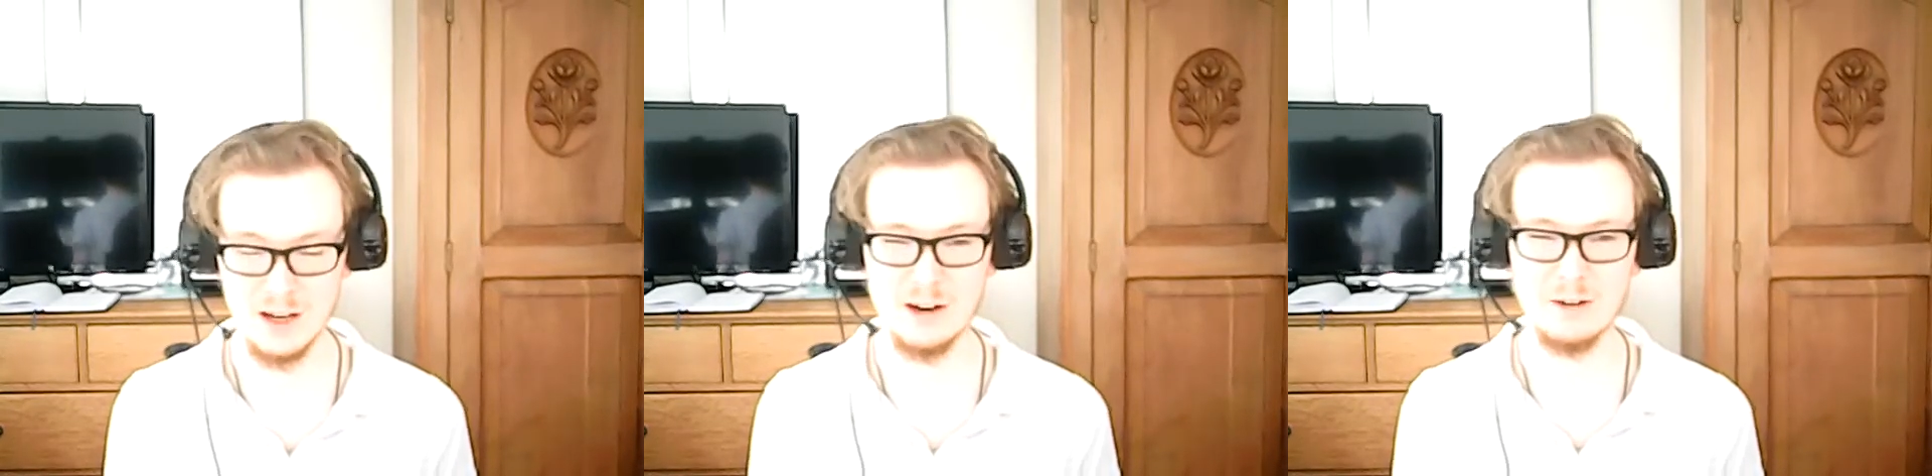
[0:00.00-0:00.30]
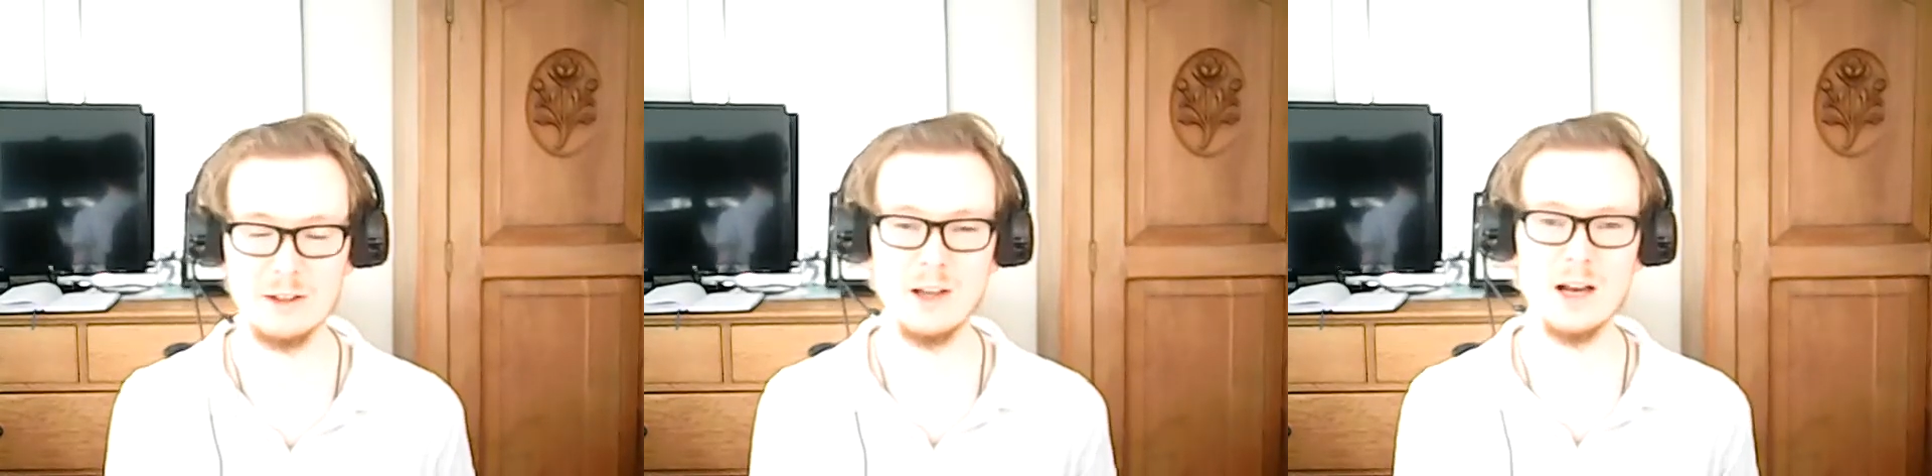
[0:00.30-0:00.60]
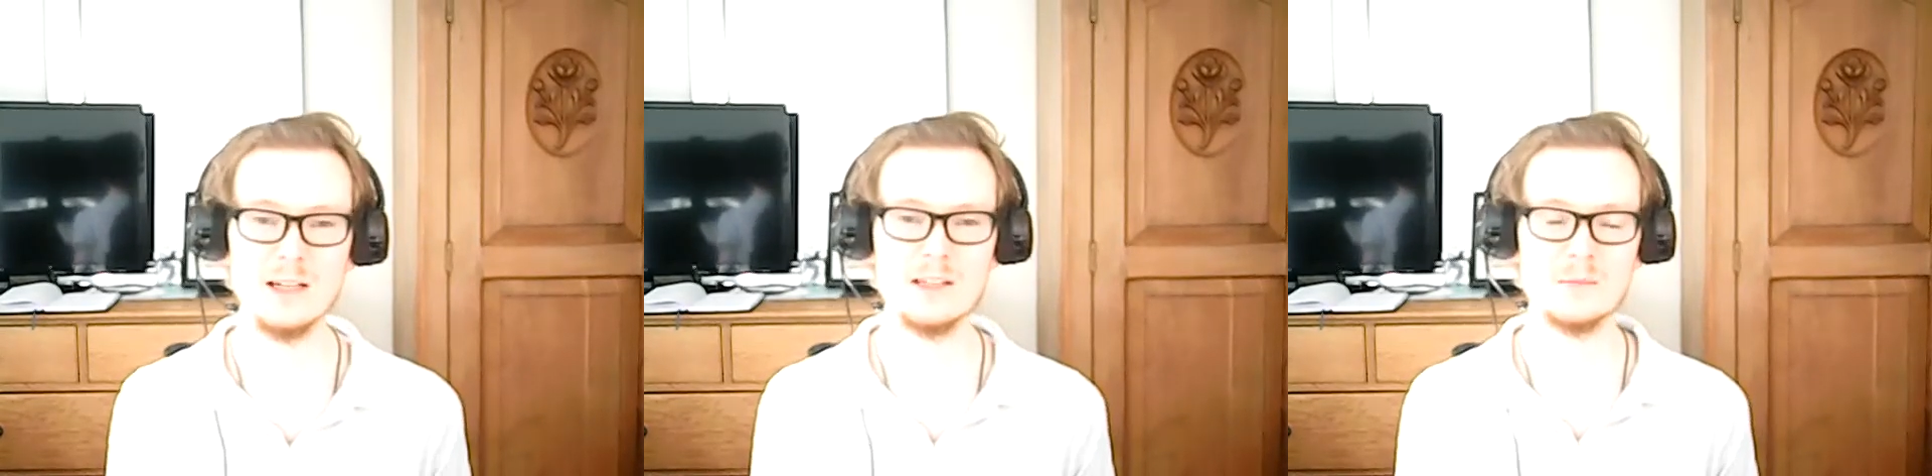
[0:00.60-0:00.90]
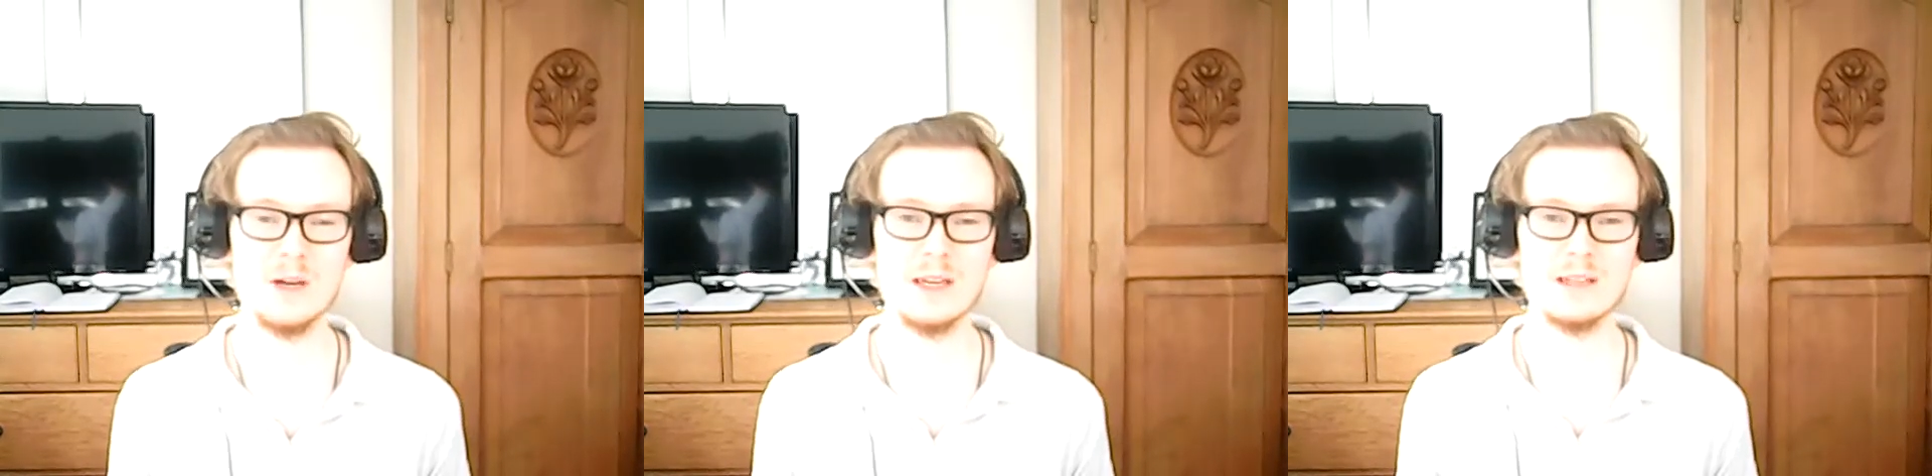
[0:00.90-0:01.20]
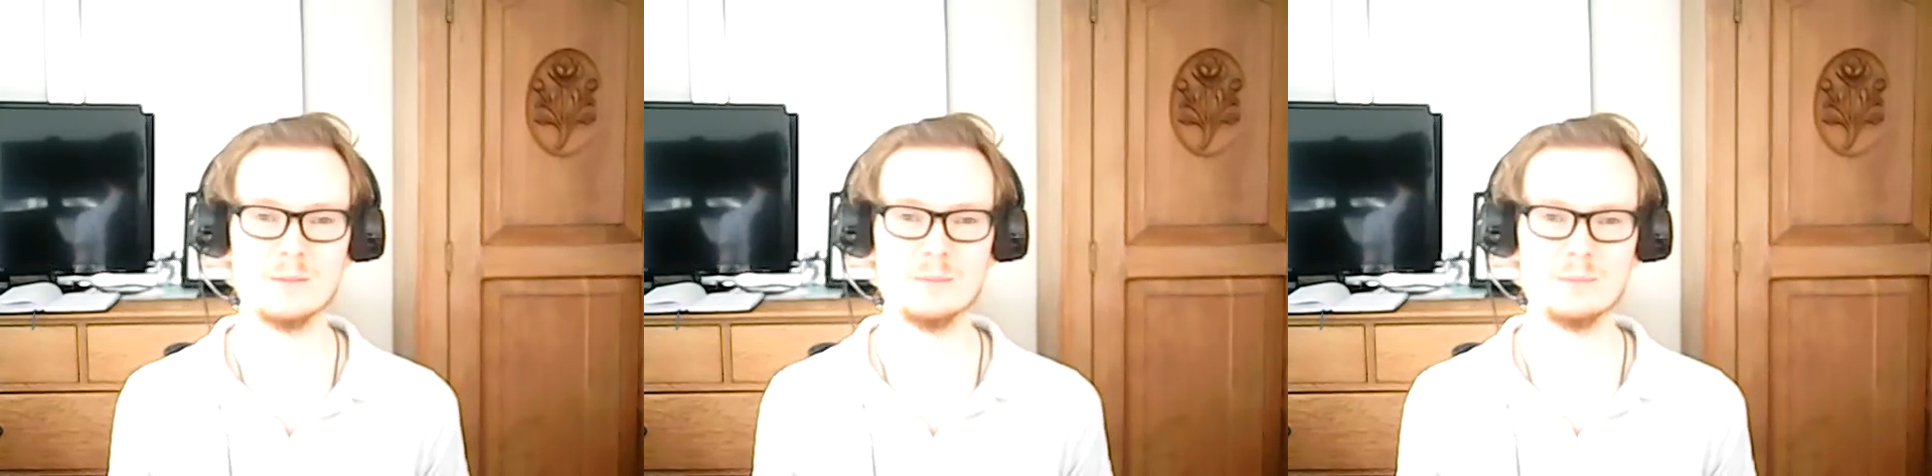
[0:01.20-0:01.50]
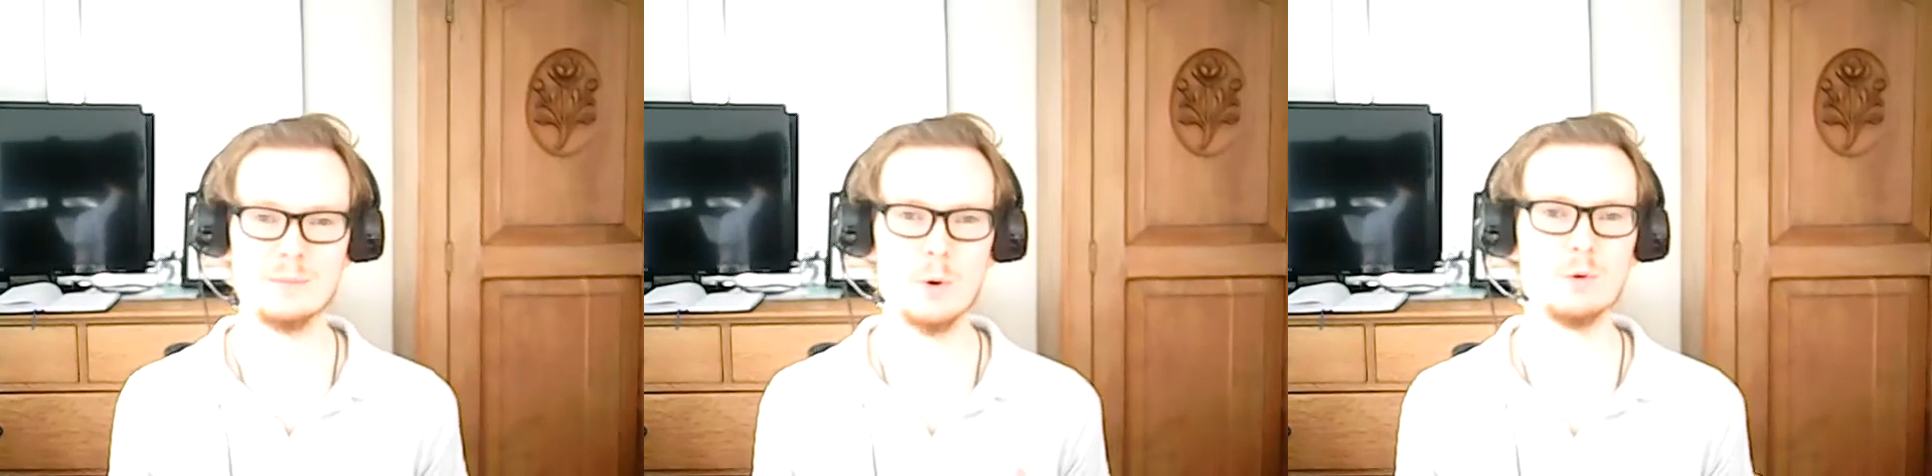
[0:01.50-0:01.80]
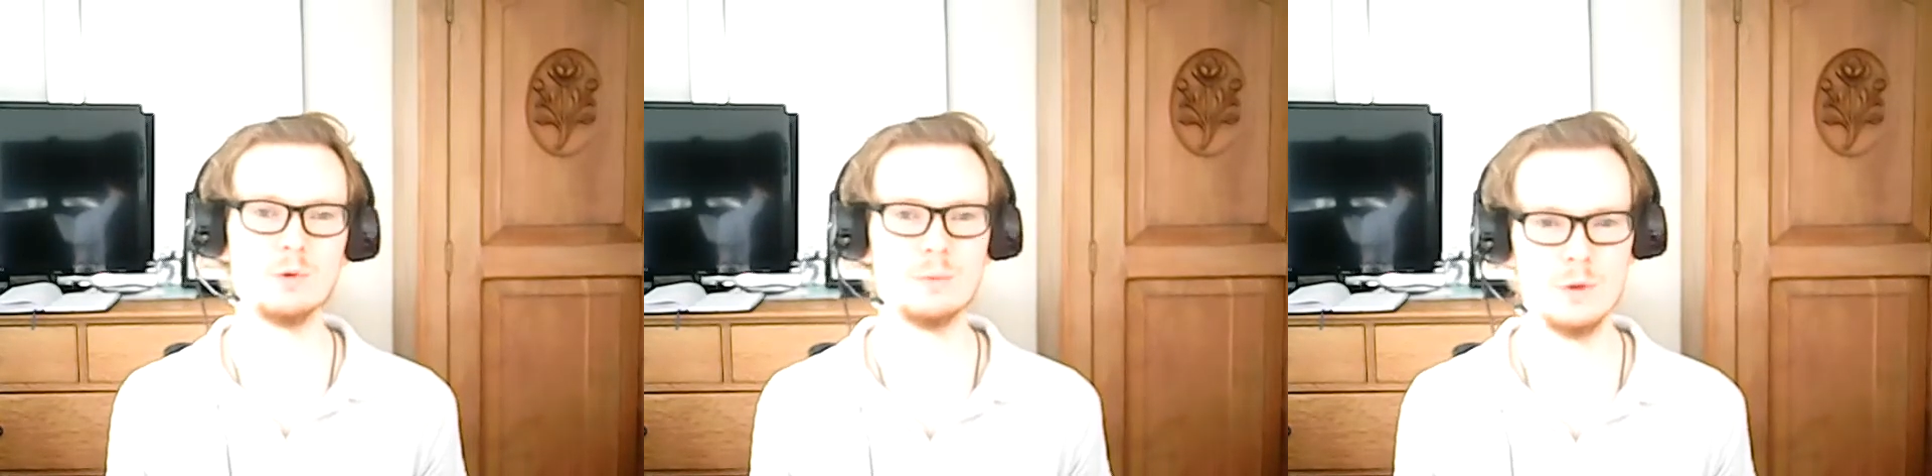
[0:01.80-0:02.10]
are unlikely to make bold